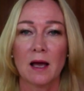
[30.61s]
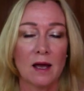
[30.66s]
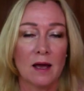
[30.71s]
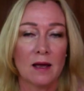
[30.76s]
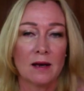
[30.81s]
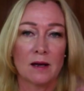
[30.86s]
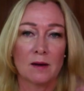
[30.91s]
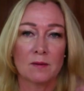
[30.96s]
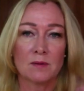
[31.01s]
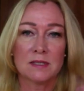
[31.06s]

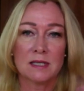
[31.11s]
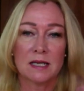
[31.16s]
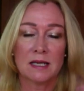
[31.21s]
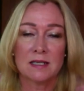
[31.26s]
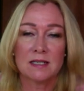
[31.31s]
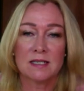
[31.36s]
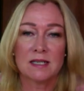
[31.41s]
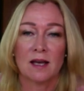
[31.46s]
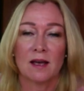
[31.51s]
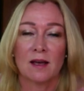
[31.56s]
And I was saying
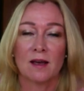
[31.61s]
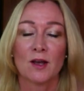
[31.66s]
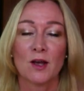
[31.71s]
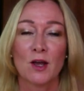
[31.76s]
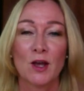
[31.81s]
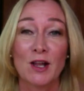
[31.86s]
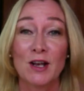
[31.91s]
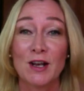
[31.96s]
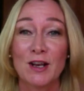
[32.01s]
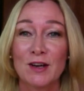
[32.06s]
to her,
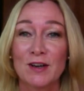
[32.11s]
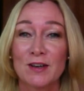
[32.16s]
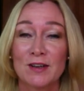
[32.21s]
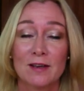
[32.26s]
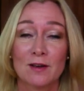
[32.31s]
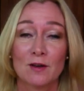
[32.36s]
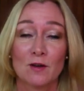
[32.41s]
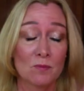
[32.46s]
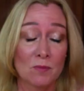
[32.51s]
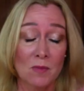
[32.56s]
look,
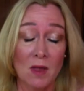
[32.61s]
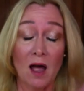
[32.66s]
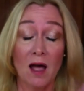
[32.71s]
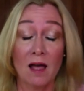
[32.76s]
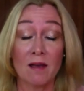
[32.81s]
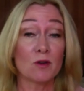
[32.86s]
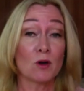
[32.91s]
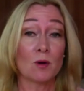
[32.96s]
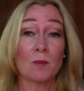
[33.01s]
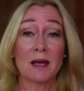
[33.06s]

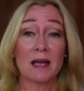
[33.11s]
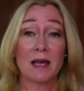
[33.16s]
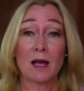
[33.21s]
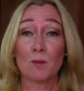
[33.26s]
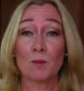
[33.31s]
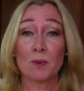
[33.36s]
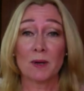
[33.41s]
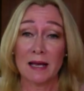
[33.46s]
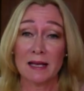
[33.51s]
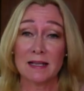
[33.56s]
I've got my
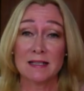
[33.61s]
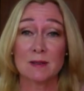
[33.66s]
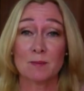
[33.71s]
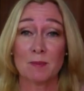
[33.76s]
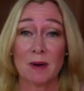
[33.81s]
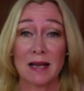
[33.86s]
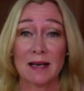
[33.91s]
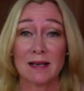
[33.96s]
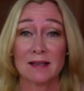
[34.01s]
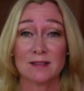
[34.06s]
own plate to
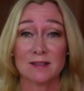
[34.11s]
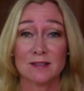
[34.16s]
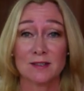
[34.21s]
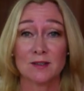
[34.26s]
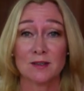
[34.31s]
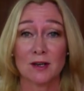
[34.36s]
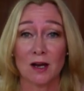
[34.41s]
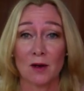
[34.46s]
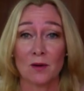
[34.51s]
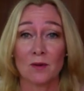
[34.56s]
balance,
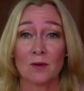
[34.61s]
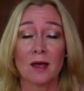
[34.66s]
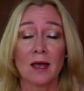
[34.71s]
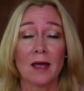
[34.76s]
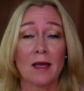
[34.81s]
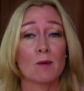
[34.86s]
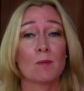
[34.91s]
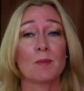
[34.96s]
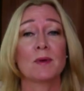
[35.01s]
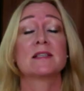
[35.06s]

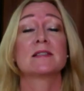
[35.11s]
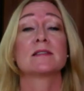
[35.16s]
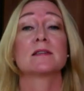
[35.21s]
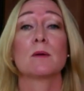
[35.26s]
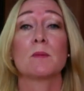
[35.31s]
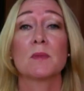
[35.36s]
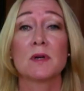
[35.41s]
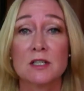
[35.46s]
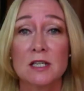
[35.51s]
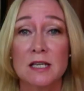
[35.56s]
It'd be so
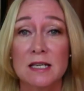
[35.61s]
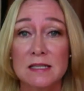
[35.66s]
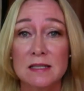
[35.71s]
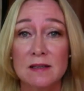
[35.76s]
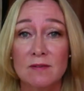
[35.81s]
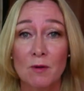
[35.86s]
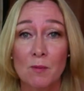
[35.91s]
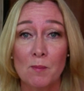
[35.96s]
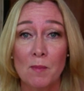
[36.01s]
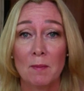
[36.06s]
much easier
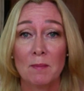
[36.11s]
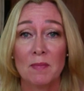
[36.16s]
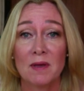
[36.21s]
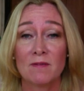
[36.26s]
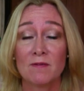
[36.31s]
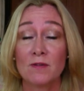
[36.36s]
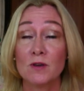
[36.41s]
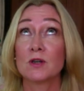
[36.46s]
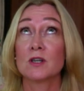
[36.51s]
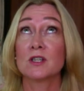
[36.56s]
for mummy
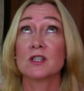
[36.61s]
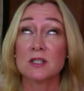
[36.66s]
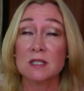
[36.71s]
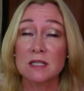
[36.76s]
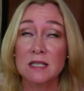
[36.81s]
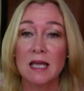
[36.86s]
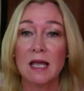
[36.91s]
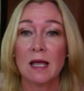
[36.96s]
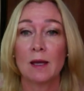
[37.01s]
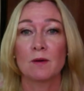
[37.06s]
if you could
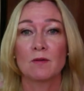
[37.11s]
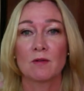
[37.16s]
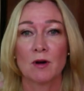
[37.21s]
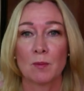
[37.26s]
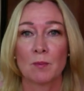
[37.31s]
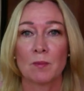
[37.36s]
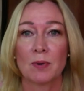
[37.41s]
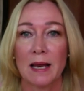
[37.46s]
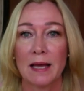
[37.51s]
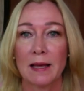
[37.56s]
just keep your
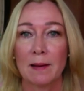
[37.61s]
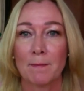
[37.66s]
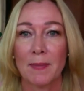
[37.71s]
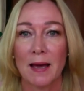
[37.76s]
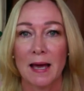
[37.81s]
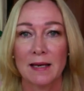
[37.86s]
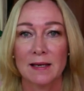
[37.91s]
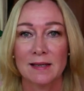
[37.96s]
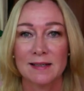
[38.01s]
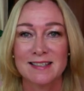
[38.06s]
own plate
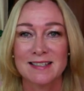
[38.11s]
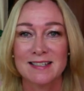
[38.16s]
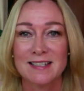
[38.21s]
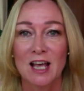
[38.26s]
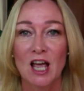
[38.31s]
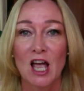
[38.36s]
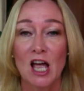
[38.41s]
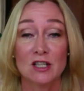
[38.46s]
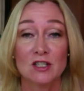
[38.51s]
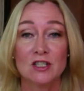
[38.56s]
balanced.
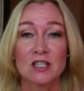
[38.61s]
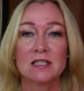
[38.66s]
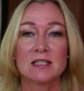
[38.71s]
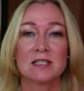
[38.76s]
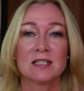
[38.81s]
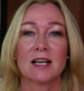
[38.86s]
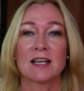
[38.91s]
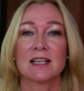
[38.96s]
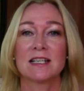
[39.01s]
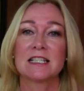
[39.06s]
And she
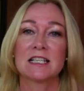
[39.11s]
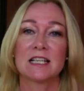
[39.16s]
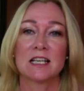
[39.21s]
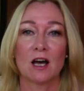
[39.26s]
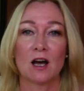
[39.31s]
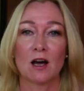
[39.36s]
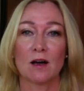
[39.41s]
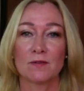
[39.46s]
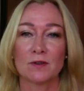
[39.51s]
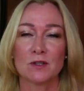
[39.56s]
started to
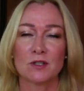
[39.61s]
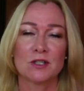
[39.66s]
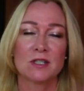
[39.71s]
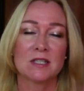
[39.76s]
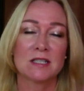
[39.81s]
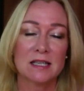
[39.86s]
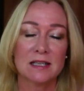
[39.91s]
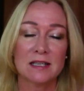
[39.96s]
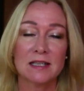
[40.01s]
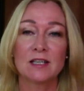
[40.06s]
laugh because she
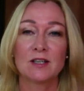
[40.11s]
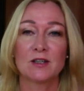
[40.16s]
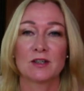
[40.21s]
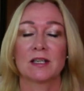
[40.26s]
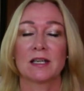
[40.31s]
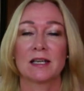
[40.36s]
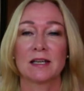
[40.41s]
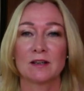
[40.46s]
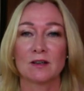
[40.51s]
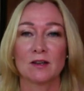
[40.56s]
suddenly got
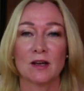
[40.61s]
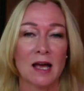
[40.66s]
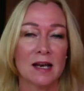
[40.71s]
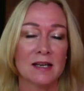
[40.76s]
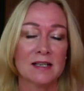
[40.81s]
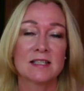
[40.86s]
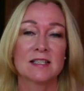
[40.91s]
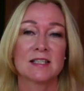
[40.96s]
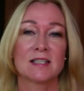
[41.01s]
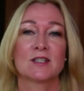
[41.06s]
it,
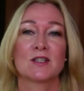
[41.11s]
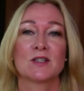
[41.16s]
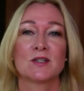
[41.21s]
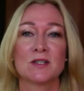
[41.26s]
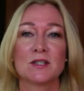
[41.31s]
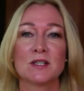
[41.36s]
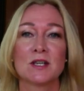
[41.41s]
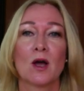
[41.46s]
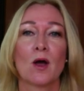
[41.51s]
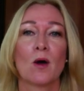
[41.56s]

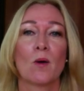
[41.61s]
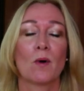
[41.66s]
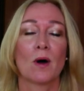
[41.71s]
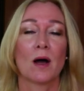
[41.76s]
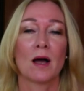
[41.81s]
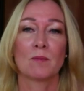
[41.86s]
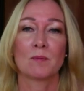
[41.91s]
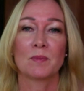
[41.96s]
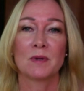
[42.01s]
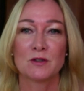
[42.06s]
understood what
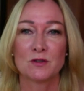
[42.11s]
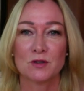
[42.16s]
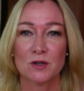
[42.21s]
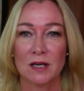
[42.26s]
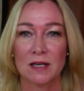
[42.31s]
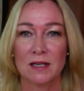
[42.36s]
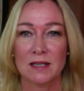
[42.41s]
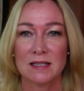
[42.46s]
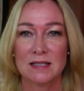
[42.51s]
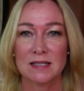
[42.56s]
I'd been
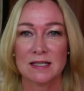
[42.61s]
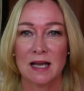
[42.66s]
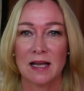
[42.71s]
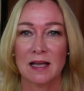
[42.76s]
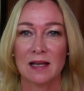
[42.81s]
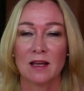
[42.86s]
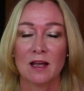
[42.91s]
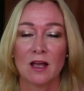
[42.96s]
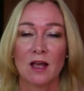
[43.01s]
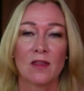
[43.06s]
trying to
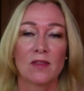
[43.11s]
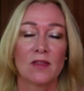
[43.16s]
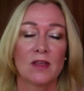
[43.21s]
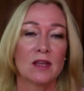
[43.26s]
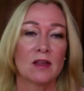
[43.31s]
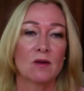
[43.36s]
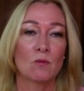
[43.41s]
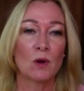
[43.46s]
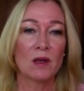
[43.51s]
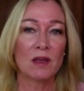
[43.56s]
say.
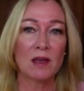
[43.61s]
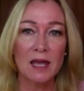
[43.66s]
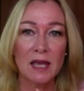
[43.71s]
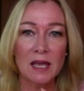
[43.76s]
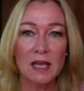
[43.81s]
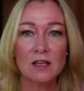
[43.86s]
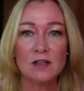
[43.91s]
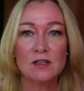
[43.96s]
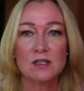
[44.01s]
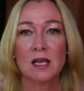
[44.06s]
That we
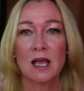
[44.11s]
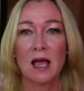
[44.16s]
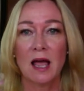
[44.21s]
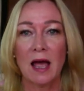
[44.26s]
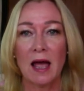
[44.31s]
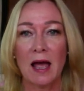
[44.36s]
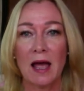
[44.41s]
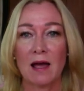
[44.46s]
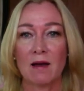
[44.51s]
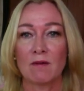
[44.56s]
each
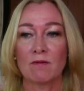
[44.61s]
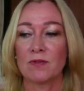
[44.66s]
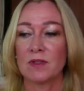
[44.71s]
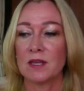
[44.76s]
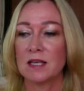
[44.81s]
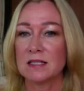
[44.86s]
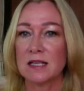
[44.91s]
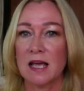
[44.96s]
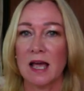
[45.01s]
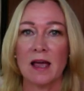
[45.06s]
have
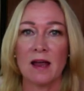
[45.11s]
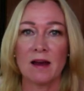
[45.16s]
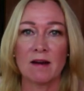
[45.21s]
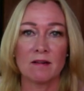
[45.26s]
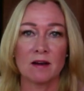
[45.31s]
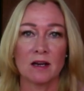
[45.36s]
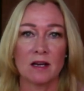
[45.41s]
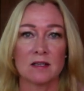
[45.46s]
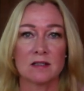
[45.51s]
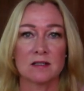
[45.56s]
these
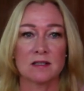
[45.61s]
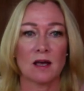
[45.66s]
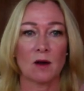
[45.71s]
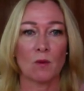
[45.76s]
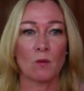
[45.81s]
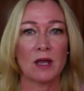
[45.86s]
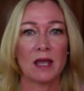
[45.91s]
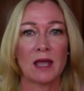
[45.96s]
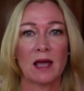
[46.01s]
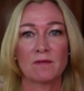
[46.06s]
areas that
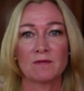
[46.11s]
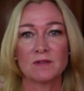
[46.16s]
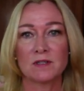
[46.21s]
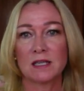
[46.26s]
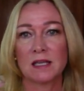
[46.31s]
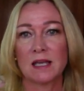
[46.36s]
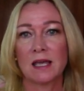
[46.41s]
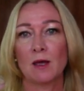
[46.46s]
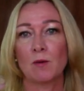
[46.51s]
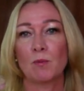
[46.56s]
we have to
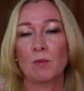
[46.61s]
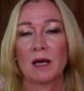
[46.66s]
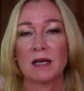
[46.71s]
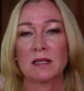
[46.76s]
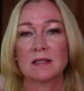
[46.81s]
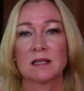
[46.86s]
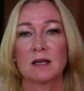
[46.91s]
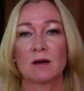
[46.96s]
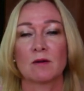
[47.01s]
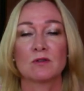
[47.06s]
keep
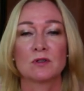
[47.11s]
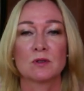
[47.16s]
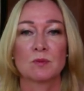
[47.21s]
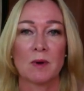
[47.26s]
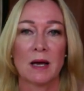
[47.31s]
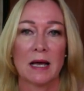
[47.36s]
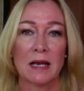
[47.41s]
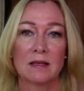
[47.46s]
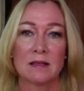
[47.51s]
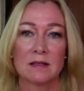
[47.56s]
ourselves
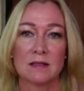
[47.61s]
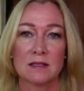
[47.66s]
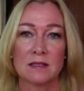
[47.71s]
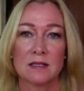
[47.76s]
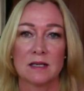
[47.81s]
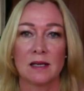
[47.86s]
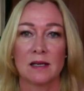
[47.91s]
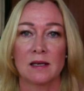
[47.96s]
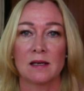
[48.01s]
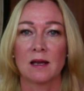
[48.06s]
balanced
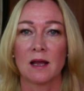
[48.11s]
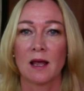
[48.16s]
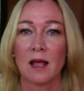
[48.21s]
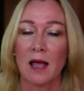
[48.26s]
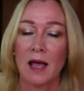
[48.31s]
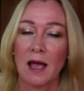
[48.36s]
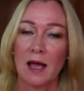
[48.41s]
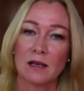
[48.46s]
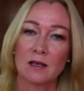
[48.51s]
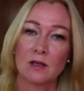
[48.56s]
in.
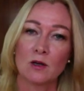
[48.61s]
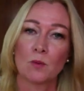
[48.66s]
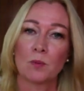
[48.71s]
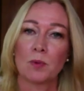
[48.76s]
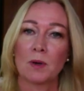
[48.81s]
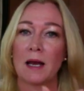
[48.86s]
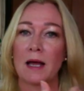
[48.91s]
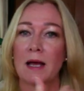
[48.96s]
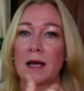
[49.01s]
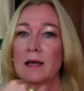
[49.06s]
And your
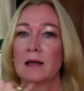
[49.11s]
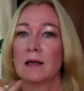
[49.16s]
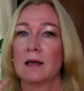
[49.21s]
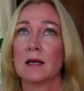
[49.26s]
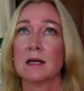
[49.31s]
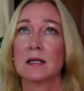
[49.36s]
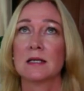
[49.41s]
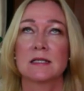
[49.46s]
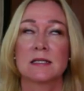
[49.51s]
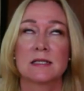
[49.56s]
plate,
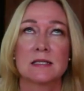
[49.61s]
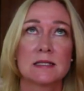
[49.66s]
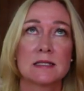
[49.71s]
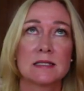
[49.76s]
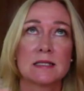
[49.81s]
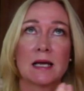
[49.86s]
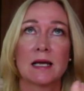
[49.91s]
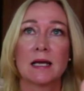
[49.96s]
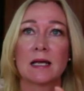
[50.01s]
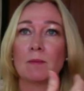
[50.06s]
to
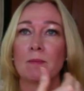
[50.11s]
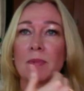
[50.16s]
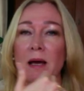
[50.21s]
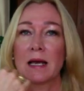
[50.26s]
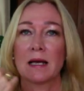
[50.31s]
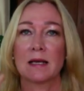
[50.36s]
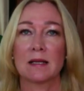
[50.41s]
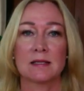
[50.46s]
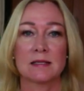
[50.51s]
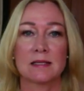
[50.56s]
stay
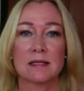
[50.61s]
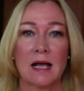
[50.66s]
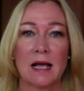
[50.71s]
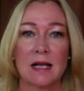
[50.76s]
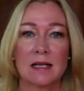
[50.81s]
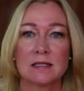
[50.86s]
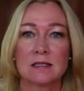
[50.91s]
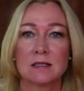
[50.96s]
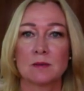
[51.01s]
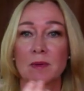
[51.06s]
balanced,
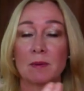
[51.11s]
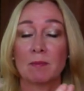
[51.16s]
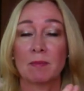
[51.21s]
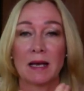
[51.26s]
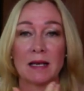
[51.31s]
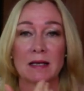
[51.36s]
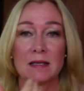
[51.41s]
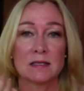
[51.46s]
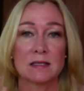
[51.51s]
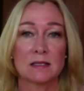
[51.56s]
has to be
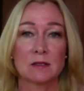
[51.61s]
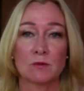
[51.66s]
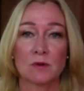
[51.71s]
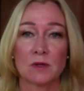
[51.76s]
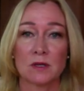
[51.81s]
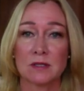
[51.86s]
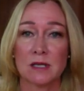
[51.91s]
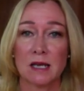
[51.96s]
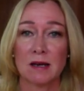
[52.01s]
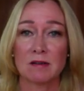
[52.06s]
balanced in all
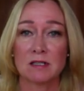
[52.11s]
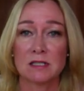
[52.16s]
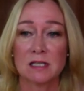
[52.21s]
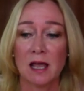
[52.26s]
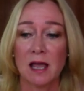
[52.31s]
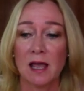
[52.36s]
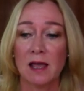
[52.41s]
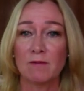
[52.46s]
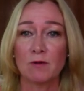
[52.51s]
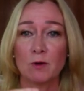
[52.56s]
those areas.
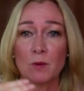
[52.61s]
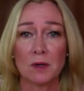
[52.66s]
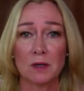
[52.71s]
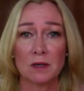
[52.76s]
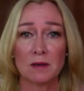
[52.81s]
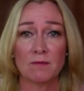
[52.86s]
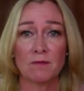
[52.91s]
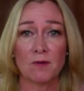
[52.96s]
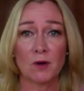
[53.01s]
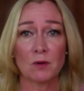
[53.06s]
If you only
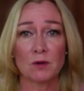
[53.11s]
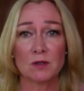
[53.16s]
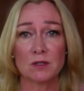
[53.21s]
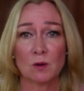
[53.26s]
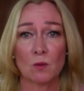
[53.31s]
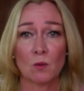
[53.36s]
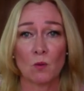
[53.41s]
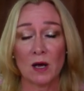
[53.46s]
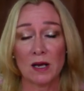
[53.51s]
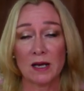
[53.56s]
focus
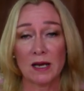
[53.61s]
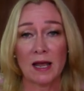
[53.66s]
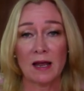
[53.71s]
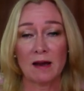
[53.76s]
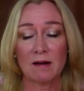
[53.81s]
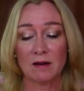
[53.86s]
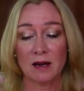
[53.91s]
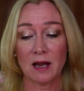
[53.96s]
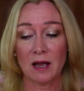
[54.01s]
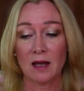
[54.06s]
on one
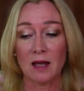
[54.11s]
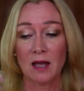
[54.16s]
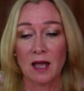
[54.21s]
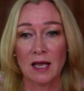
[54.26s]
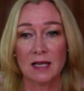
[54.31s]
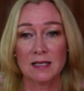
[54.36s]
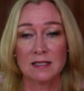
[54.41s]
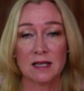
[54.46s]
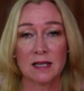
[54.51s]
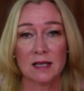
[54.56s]
area,
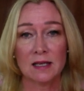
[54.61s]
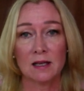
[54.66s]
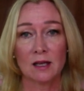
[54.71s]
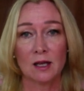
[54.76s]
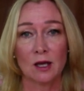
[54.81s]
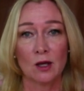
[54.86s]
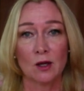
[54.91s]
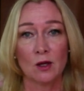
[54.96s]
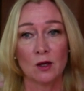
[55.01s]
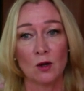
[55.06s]
it's like
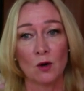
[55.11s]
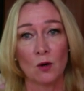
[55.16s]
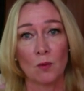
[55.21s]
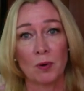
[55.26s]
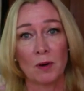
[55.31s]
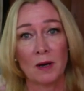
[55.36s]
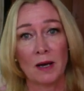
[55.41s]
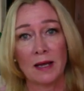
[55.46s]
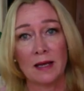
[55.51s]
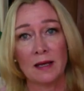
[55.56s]
your
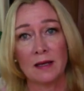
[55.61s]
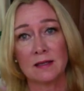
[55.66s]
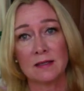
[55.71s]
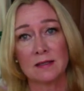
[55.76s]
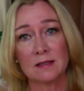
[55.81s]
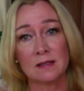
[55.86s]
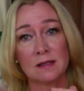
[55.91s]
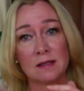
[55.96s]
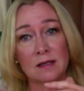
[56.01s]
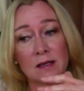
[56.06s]
plate
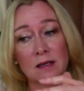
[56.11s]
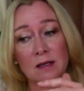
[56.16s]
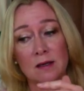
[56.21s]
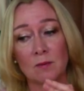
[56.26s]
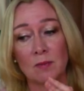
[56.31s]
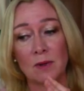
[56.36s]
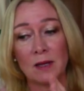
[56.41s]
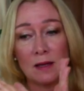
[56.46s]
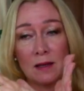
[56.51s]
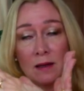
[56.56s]
is going to
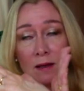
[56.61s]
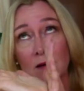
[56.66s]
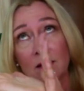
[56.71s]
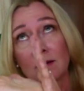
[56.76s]
be